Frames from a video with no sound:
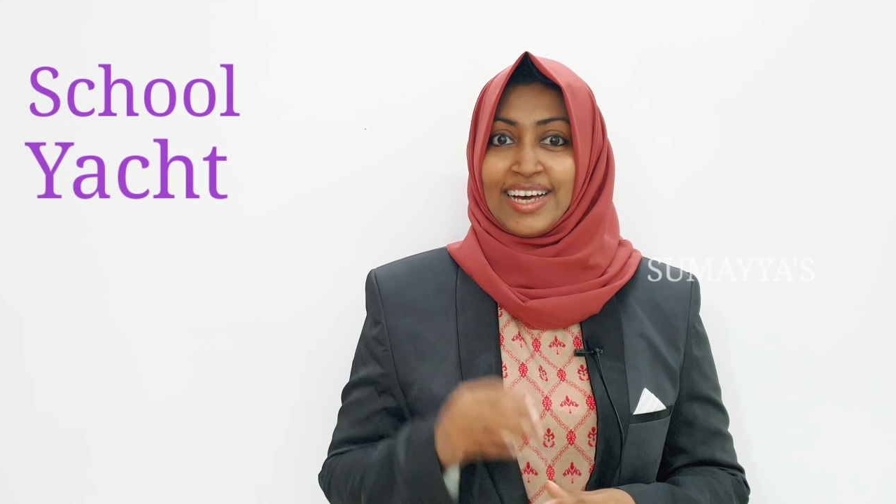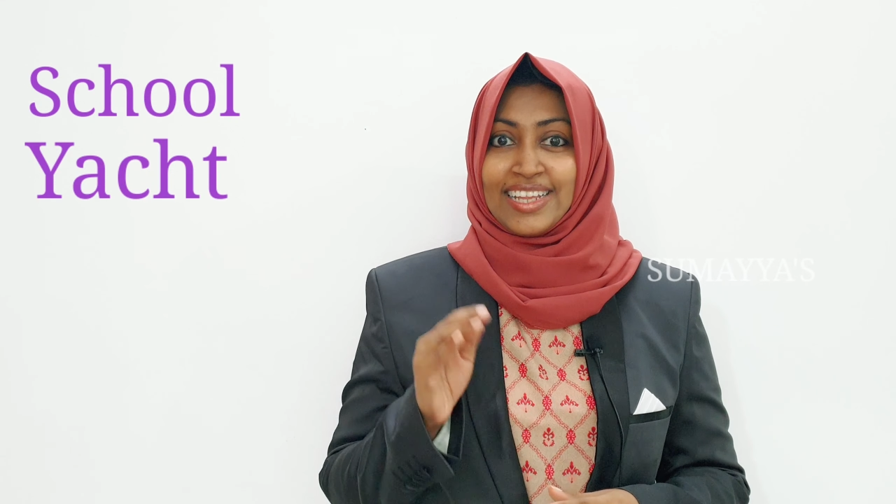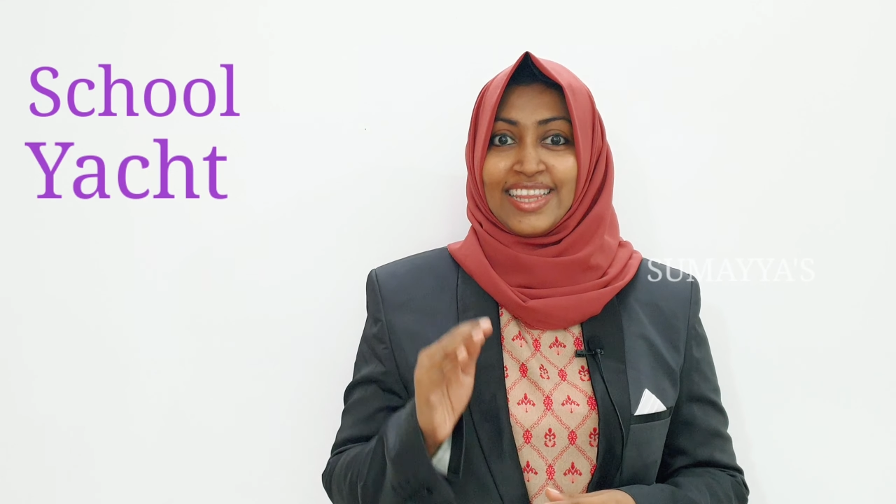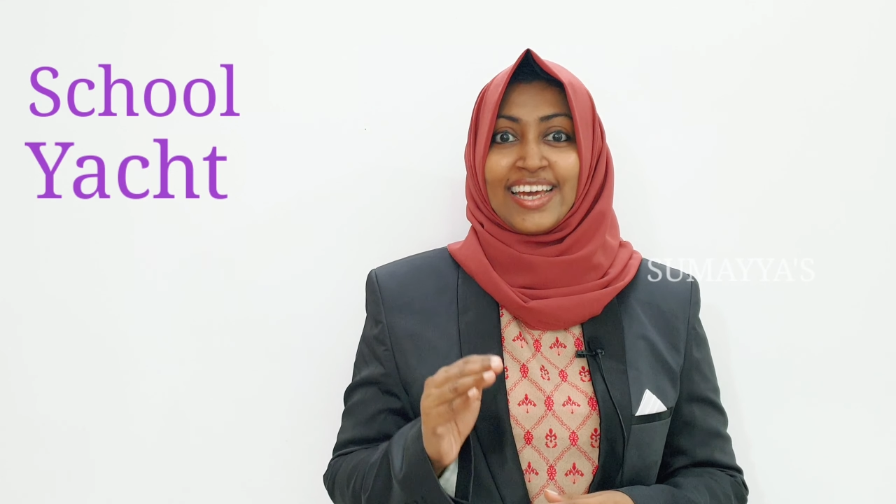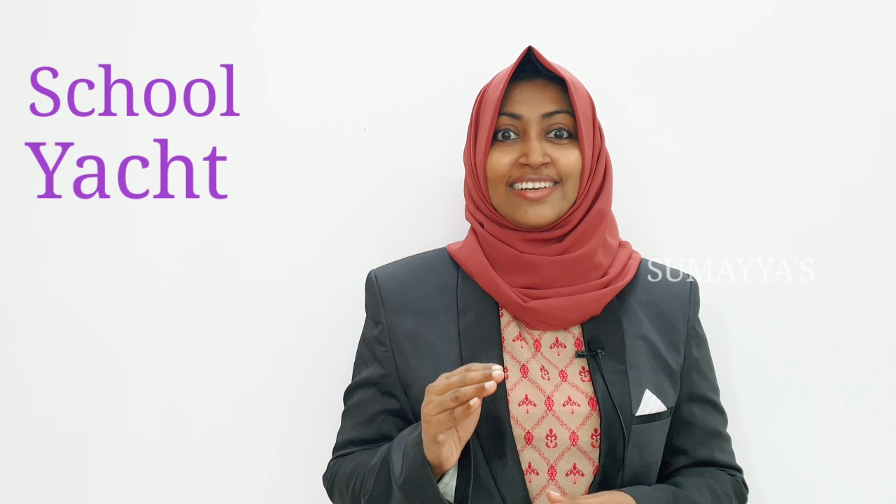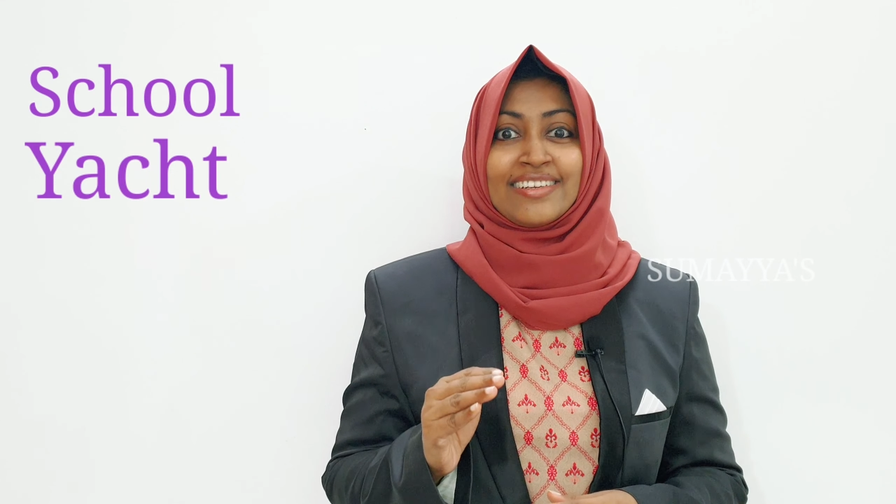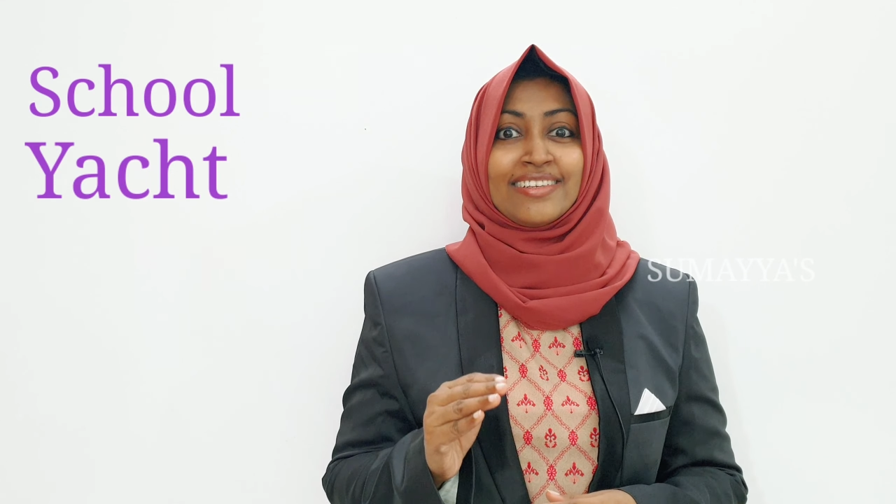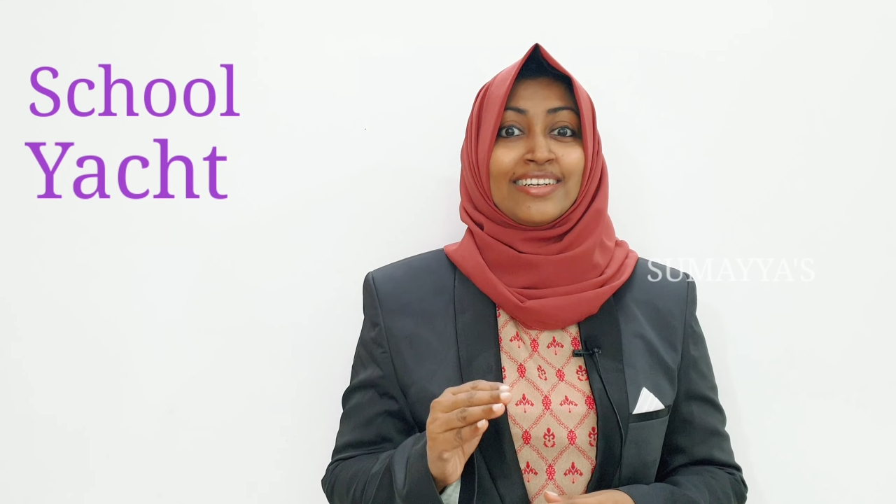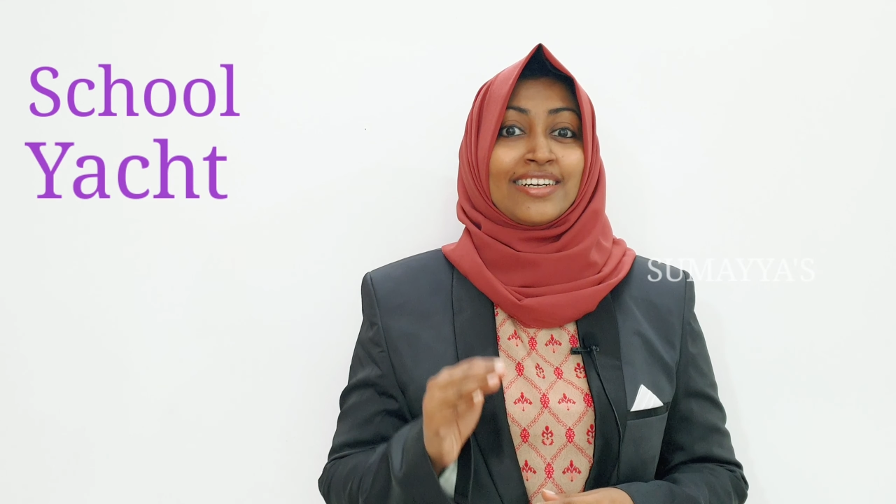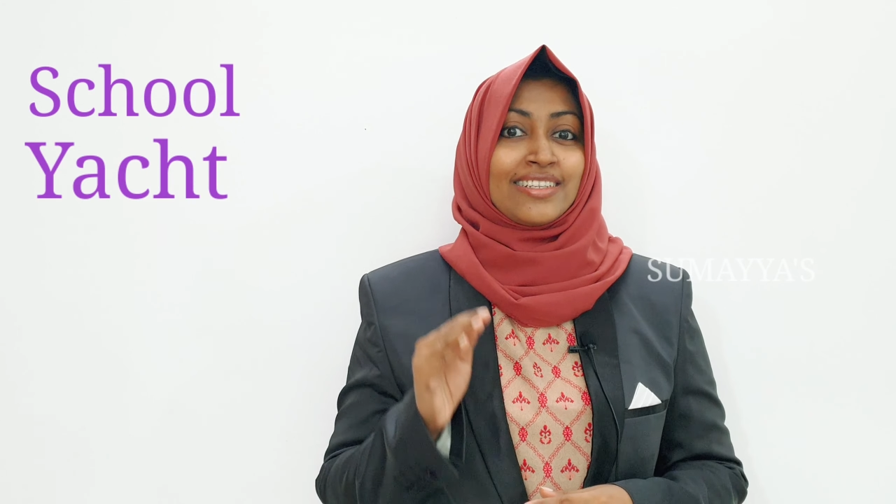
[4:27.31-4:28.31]

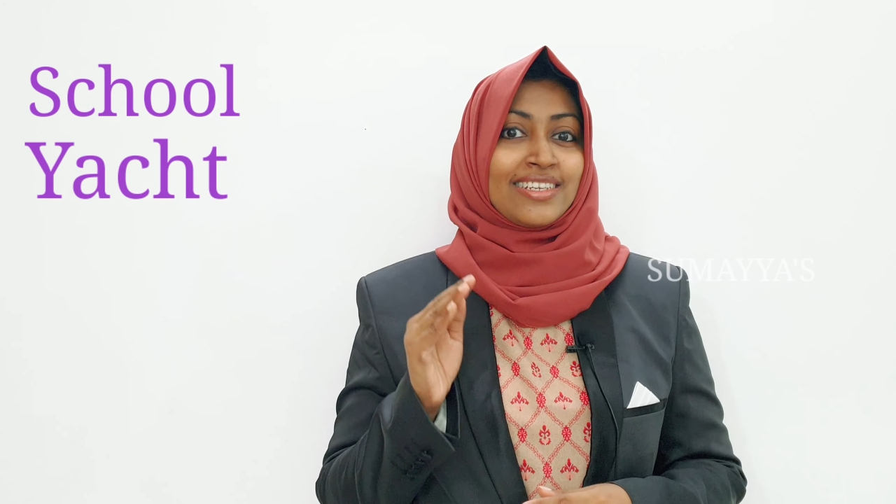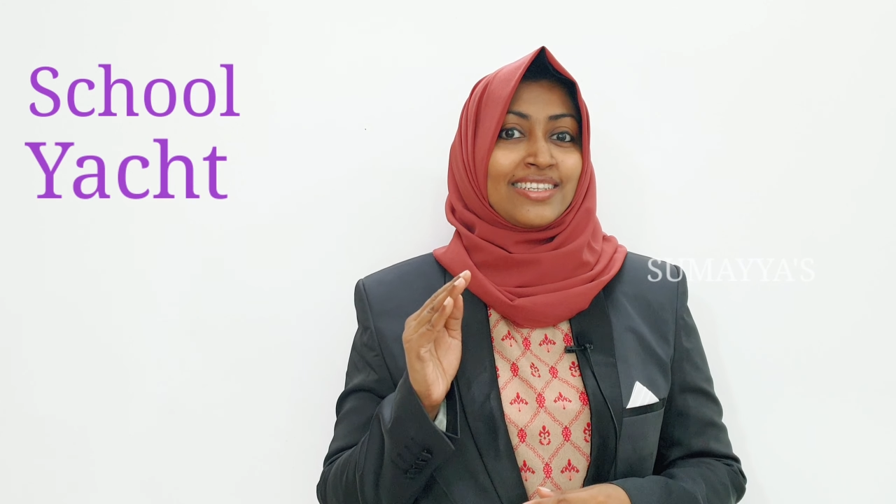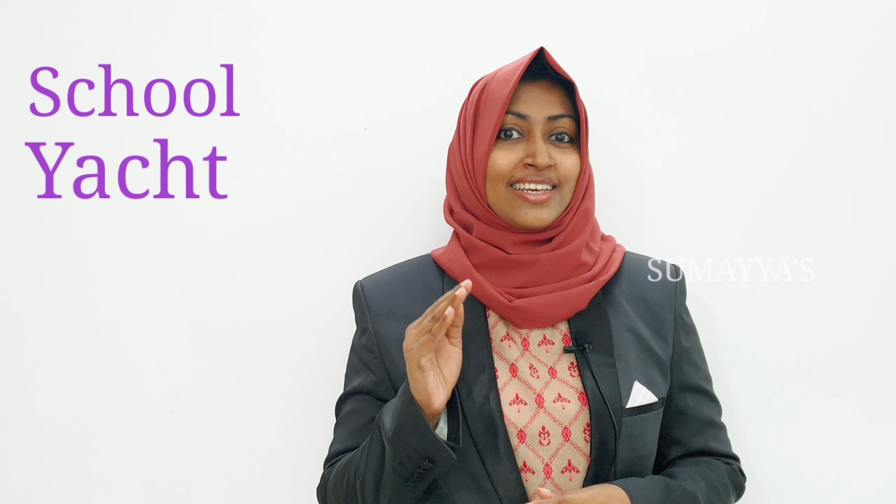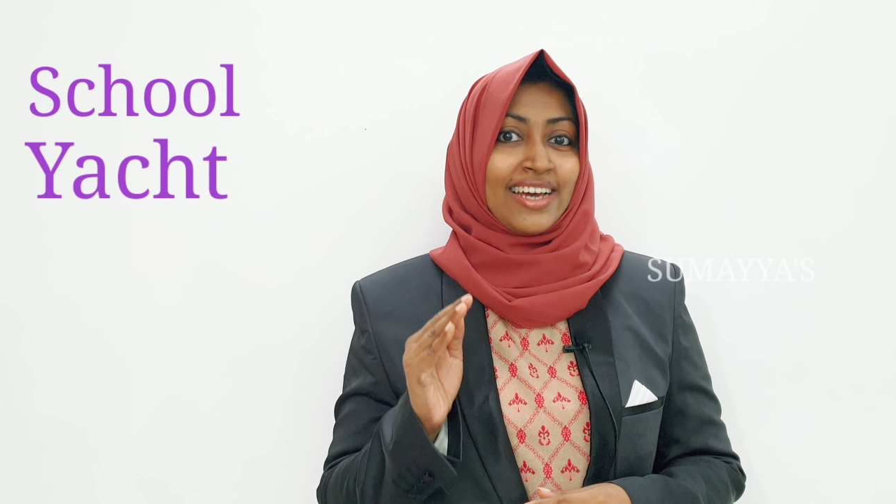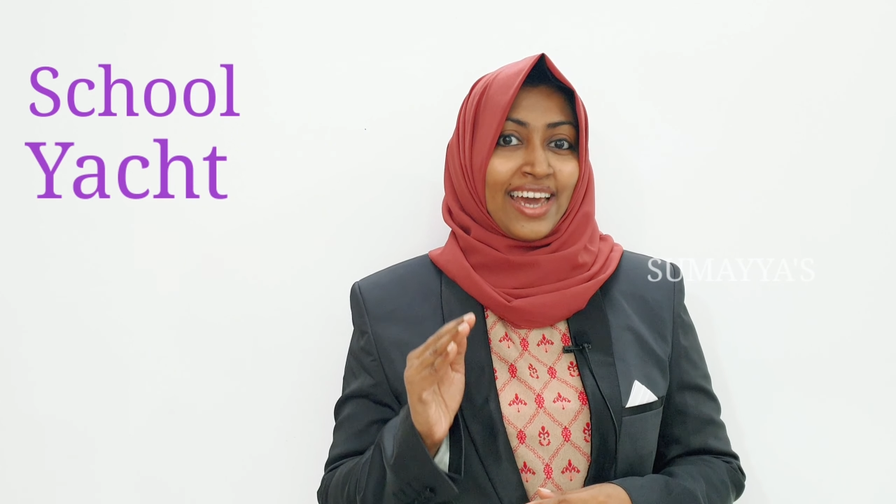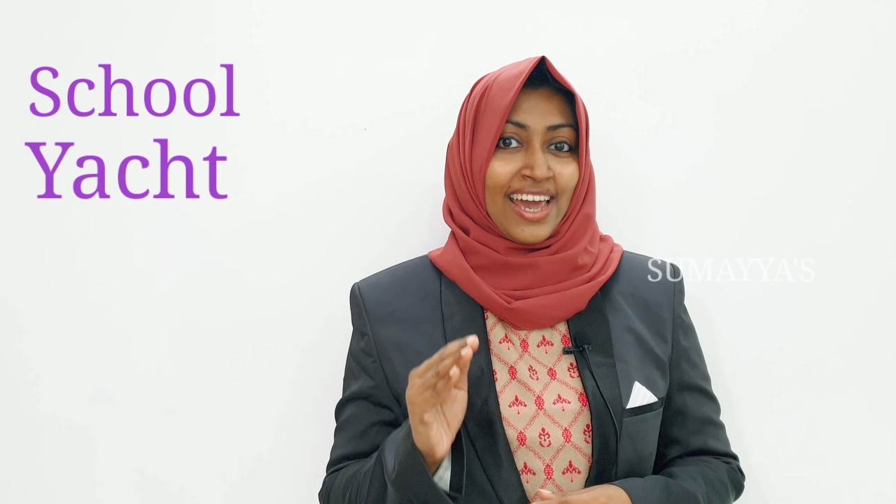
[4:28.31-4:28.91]
there this